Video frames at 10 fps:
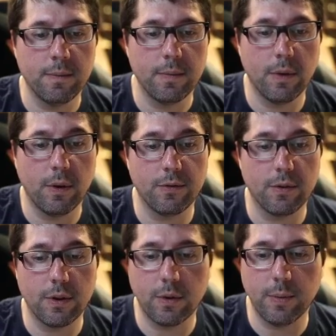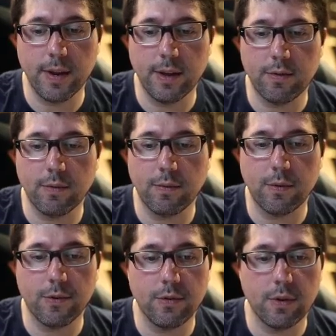Also the queen, yes, of
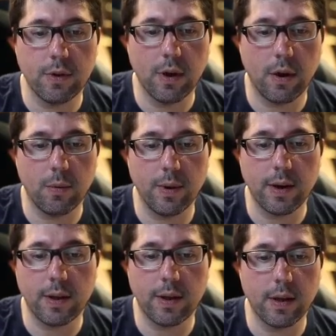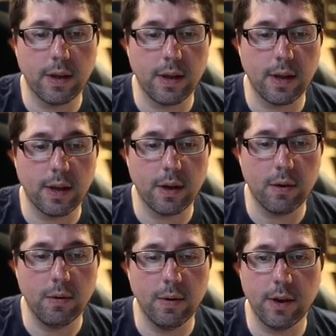course. Where king can
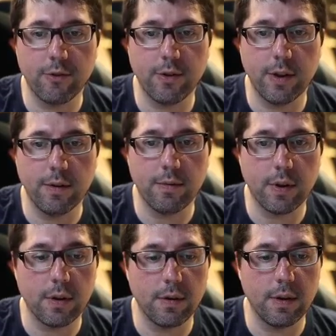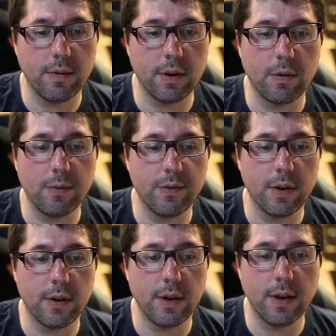go, actually, if it goes here,
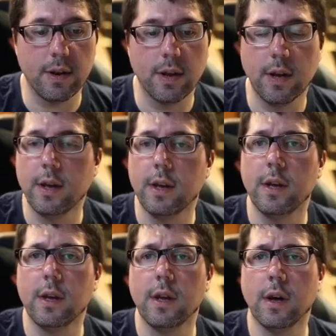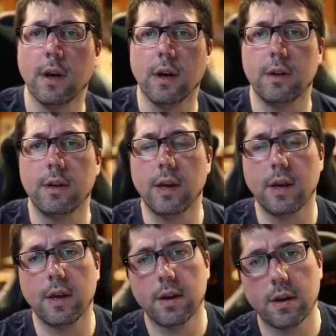then
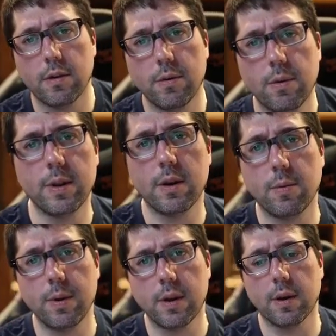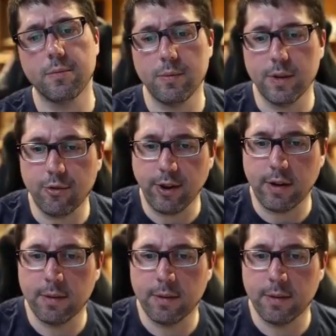taking a rook with a queen comes with a check.